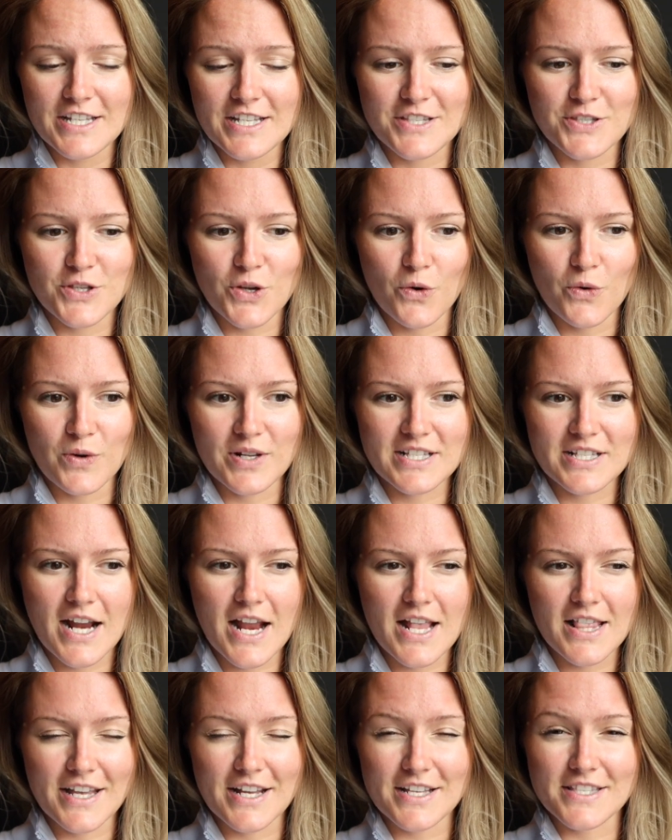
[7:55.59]
So it's
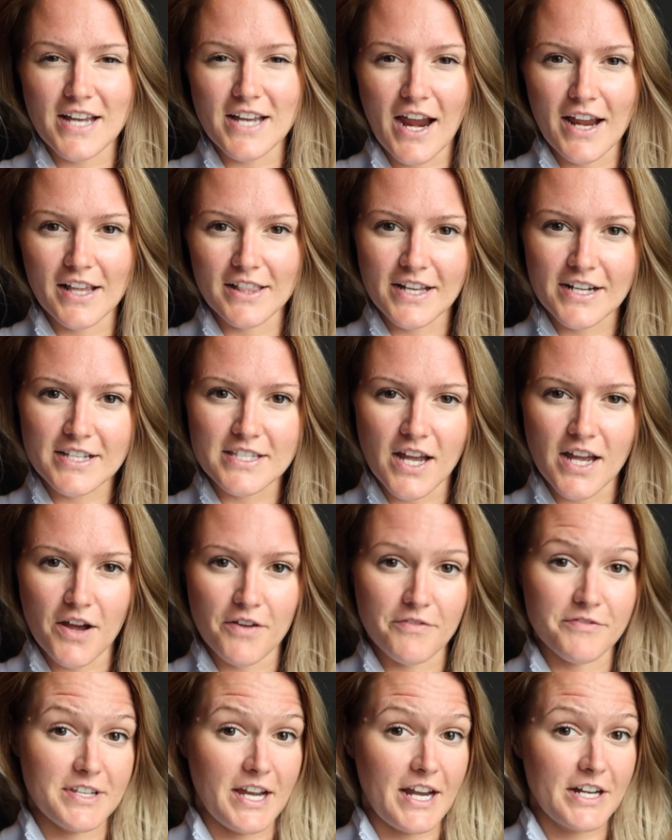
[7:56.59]
kind of like a dialect
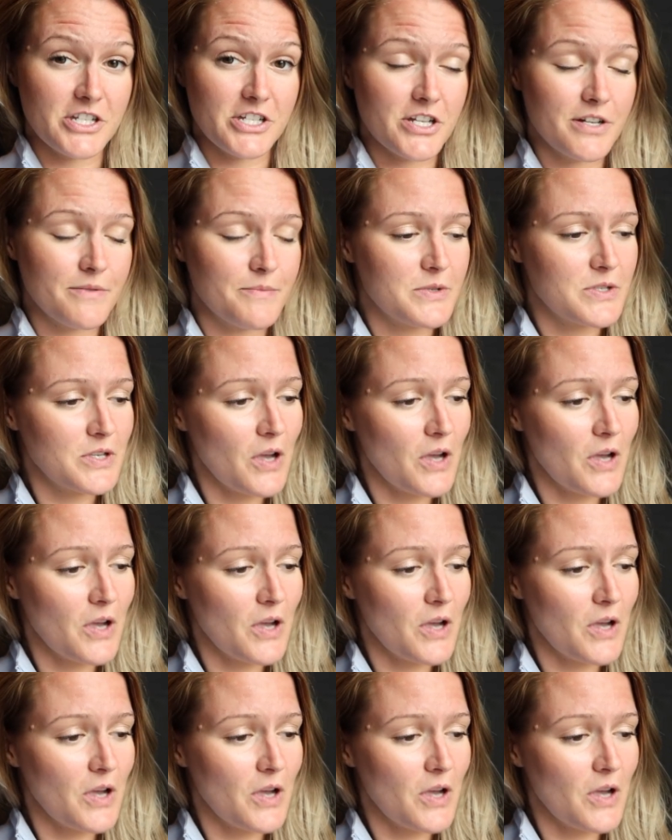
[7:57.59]
of Dutch.